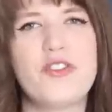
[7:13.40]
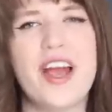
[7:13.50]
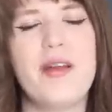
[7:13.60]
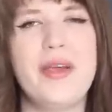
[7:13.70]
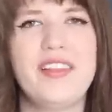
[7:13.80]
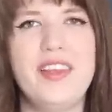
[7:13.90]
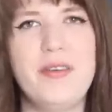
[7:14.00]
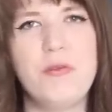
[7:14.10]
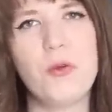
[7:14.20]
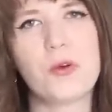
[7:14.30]
try to make the
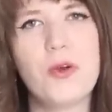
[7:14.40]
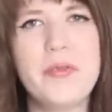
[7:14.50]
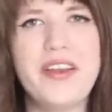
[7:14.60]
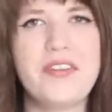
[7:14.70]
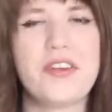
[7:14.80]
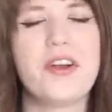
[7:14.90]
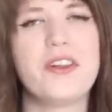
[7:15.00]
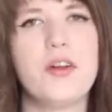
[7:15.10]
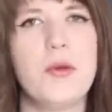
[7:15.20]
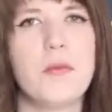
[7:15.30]
floral midi skirt a
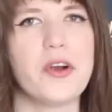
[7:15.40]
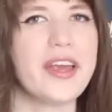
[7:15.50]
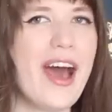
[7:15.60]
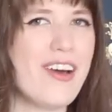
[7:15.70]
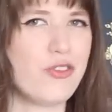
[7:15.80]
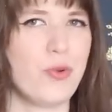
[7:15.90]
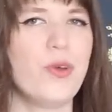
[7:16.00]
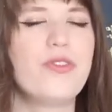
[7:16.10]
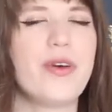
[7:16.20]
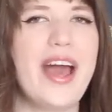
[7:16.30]
little bit more
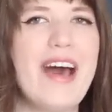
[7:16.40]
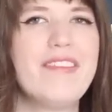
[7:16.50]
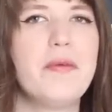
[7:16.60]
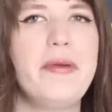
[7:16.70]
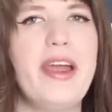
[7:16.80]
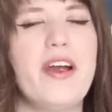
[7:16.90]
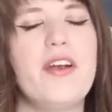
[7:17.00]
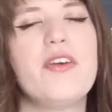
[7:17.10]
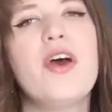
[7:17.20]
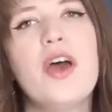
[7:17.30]
casual. So I have it
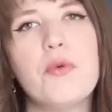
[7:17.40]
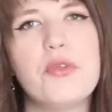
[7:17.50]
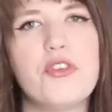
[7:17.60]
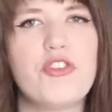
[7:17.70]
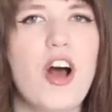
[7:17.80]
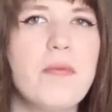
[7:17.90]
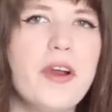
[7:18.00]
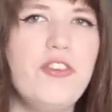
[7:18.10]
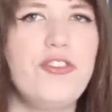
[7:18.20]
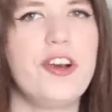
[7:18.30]
paired with the
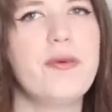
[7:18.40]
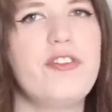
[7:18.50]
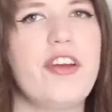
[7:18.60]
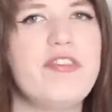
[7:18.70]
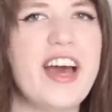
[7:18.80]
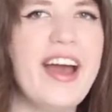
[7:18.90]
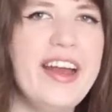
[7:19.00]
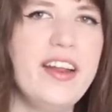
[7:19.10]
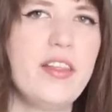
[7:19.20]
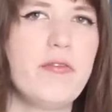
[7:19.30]
chambray shirt, which I've
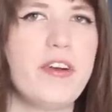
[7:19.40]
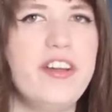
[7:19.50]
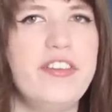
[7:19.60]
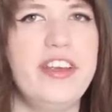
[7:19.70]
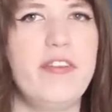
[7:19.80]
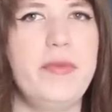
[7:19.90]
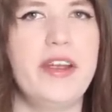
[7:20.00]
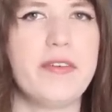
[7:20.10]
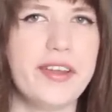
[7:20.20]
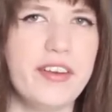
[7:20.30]
tied in the front to give me
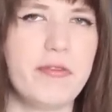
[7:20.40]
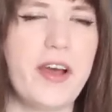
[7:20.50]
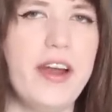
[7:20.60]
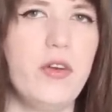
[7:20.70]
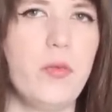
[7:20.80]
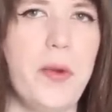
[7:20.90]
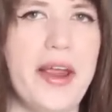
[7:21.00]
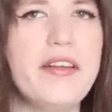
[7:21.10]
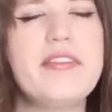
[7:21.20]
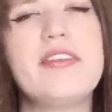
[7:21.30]
a really defined
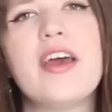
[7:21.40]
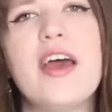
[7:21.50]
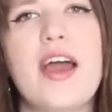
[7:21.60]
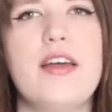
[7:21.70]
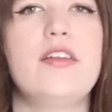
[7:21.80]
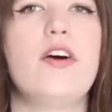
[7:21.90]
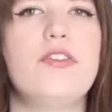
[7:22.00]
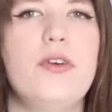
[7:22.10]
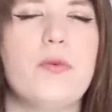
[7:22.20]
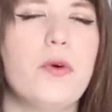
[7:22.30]
waist and then
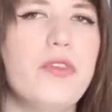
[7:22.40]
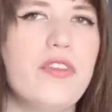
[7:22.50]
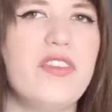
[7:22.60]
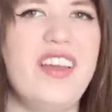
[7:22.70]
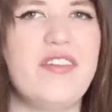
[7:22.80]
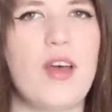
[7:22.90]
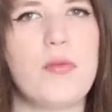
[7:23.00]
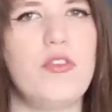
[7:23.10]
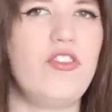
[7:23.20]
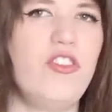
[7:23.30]
also rolled the sleeves
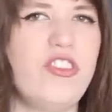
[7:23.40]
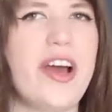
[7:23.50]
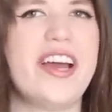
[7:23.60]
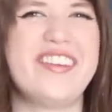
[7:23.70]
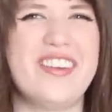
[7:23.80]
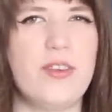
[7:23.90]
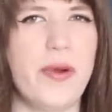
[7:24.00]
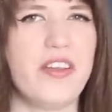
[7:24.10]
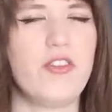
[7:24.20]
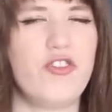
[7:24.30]
up, which is just how I tend to
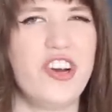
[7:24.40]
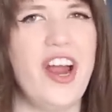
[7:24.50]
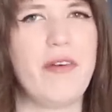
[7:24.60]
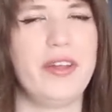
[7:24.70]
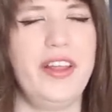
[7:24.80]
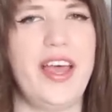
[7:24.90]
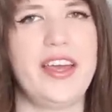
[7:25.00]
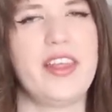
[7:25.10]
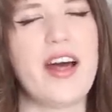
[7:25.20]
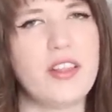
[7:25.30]
wear this shirt. I really
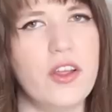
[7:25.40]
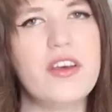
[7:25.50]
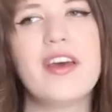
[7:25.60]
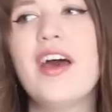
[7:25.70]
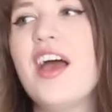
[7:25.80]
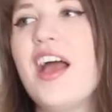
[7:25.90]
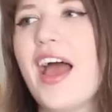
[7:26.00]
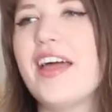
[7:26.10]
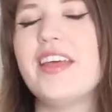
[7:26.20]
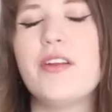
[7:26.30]
like that look.
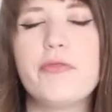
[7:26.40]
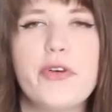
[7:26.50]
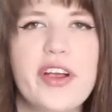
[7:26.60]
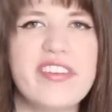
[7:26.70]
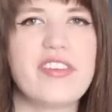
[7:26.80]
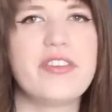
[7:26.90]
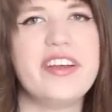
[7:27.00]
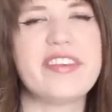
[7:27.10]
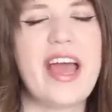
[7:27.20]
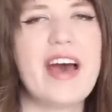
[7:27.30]
And then for
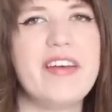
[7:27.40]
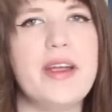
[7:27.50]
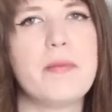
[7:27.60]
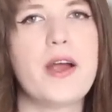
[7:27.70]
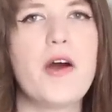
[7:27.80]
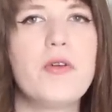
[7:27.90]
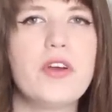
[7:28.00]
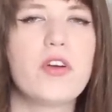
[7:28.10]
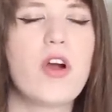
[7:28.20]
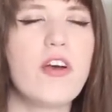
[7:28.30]
accessories, I have a
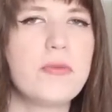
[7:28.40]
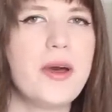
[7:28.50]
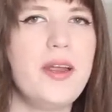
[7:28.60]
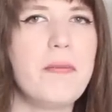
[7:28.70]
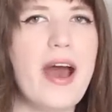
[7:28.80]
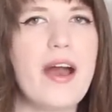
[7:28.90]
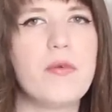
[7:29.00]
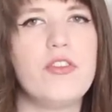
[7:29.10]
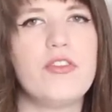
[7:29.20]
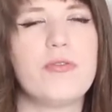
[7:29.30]
brown crossbody bag,
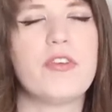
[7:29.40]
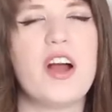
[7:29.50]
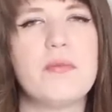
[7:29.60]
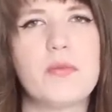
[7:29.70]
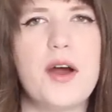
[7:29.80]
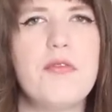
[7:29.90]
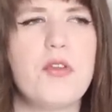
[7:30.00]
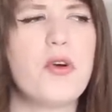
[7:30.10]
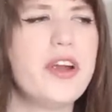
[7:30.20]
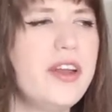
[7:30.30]
which is from Ralph
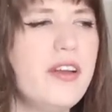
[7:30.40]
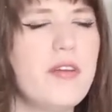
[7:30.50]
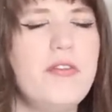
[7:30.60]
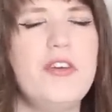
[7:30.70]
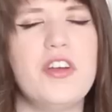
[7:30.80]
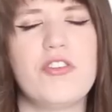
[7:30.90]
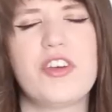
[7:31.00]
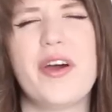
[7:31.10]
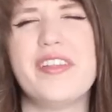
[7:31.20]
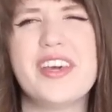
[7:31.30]
Lauren a few years
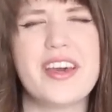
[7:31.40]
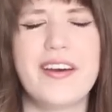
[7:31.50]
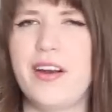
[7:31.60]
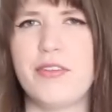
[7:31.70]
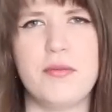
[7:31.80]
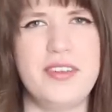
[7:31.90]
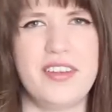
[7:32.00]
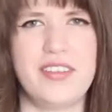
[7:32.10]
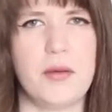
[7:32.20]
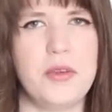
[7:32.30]
ago. I think I got it from
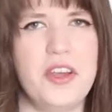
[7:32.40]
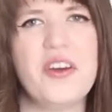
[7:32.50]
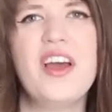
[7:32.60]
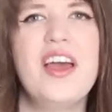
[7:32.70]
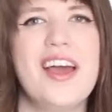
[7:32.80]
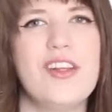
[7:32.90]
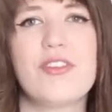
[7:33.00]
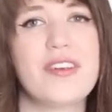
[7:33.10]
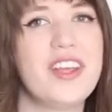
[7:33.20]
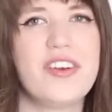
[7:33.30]
DSW. And it's
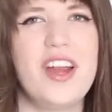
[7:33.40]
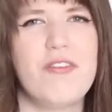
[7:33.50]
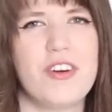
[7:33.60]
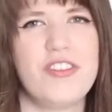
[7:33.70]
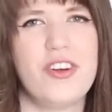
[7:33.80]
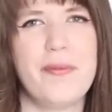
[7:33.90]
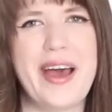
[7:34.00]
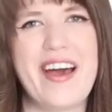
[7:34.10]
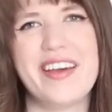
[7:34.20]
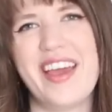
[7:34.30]
a really great versatile
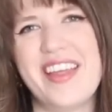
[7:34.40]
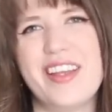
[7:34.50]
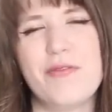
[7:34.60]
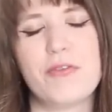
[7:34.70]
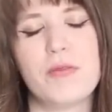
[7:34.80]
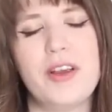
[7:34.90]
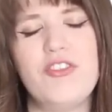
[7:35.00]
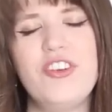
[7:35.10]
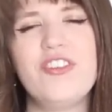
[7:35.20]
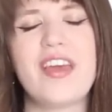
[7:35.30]
bag. And then for my
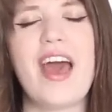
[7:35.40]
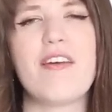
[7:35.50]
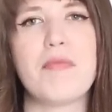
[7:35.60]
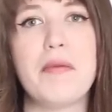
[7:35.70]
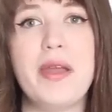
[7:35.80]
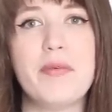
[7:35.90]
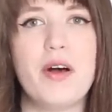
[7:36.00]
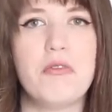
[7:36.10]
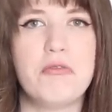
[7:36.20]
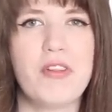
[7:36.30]
shoes, I have my
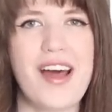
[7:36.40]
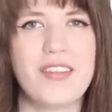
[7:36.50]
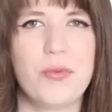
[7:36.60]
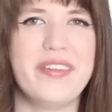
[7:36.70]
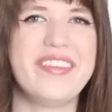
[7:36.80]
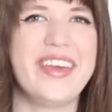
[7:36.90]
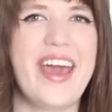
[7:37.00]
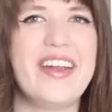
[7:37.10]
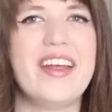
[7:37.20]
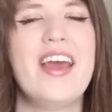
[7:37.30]
Madewell flats once
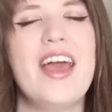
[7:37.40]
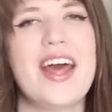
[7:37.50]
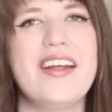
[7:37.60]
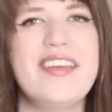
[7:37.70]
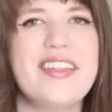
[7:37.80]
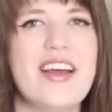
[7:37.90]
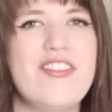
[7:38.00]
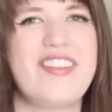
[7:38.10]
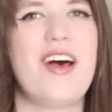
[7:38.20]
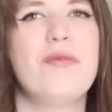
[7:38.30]
again. And I think that
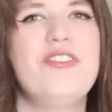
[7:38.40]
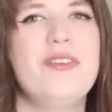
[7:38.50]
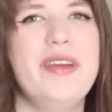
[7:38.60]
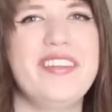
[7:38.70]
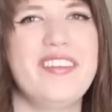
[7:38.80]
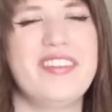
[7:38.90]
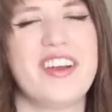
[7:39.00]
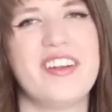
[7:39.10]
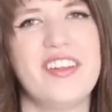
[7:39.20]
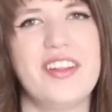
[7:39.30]
just helps to make this
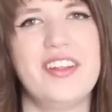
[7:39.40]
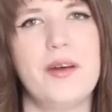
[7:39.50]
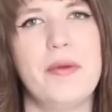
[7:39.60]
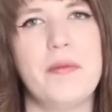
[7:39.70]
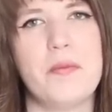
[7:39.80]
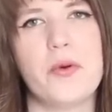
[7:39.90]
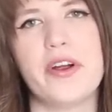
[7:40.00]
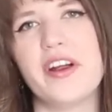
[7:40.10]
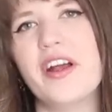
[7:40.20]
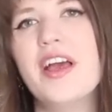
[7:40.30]
skirt look a little bit
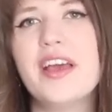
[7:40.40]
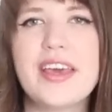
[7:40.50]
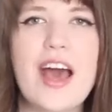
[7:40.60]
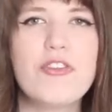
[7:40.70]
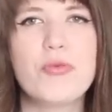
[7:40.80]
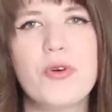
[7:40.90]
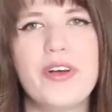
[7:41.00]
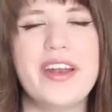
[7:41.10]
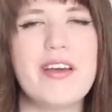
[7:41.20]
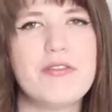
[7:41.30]
more casual
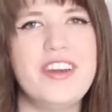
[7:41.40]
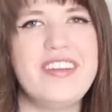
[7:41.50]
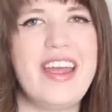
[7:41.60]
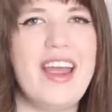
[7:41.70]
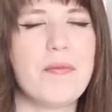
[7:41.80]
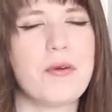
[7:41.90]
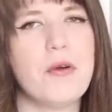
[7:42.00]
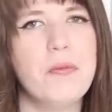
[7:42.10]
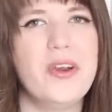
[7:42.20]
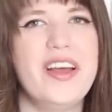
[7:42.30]
and everyday
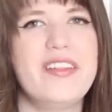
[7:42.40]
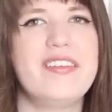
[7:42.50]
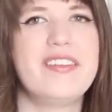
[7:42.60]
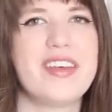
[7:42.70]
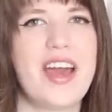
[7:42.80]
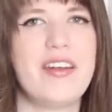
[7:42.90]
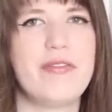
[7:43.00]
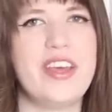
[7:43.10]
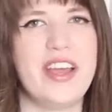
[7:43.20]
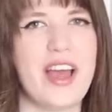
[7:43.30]
appropriate. This is the kind of
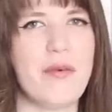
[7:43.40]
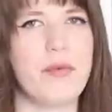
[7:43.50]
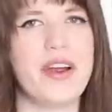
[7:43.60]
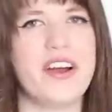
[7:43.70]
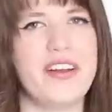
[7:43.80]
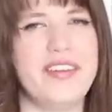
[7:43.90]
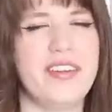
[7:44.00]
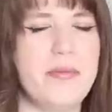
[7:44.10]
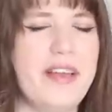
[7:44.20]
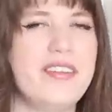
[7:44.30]
thing I wear on a
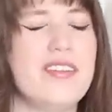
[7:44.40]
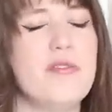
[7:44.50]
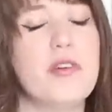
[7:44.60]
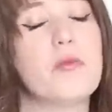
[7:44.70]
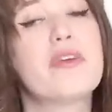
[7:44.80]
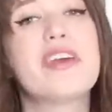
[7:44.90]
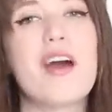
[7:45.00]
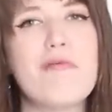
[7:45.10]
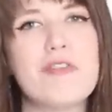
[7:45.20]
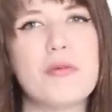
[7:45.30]
daily basis and feel really
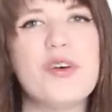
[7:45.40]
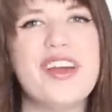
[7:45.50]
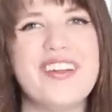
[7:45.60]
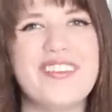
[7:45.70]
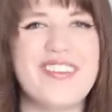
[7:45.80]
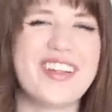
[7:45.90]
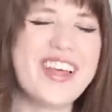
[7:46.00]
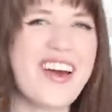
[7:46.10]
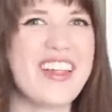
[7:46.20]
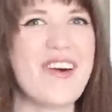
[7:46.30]
comfortable in. So I
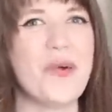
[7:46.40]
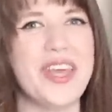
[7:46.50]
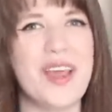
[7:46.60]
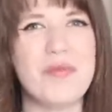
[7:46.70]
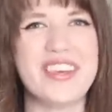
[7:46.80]
like how that one came